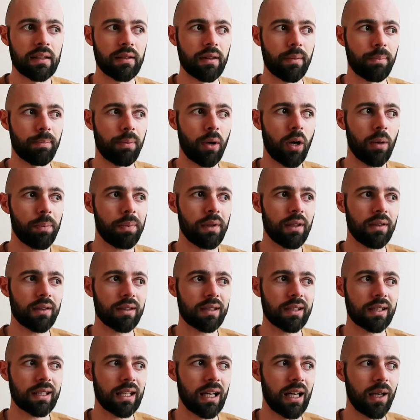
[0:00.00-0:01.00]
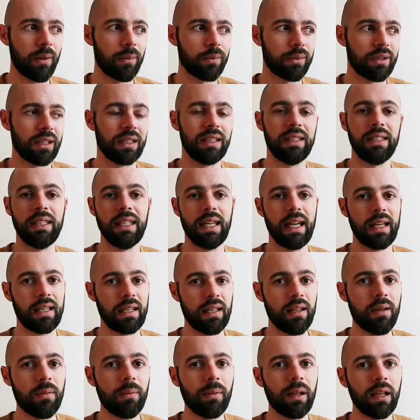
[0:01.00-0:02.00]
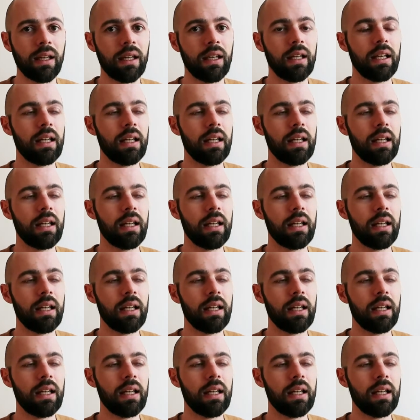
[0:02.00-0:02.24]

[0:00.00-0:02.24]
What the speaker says: the populace come to get him